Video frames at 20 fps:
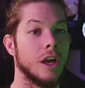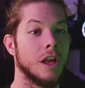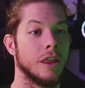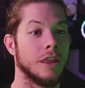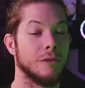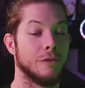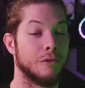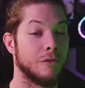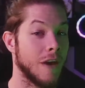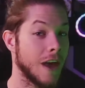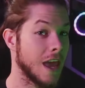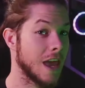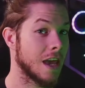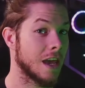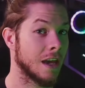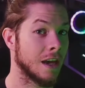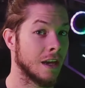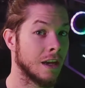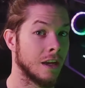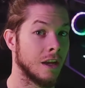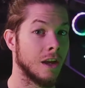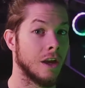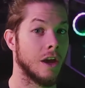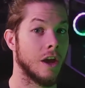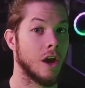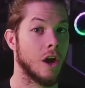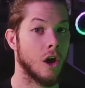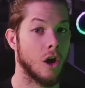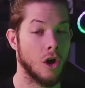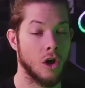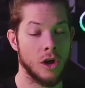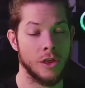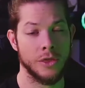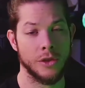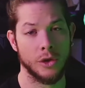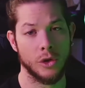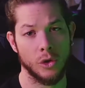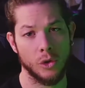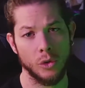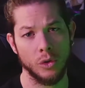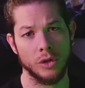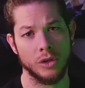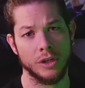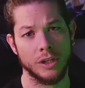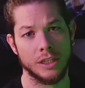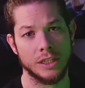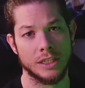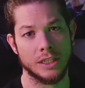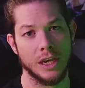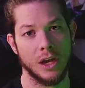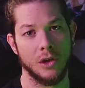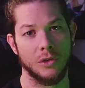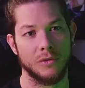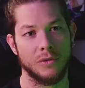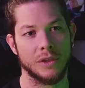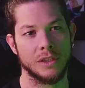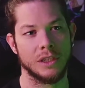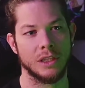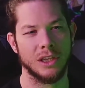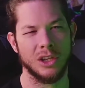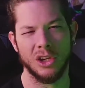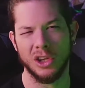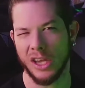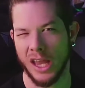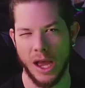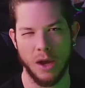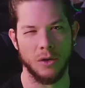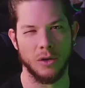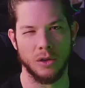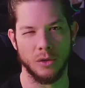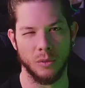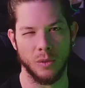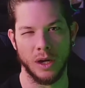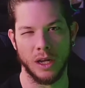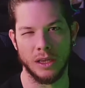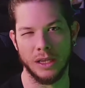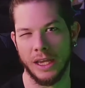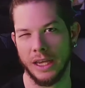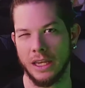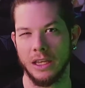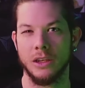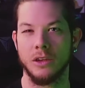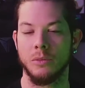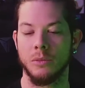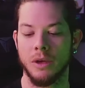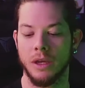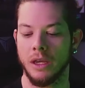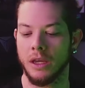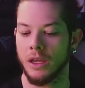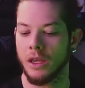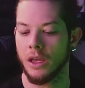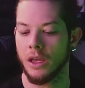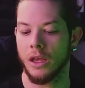The fan on the cooler itself is a little louder than what I'd like it to be.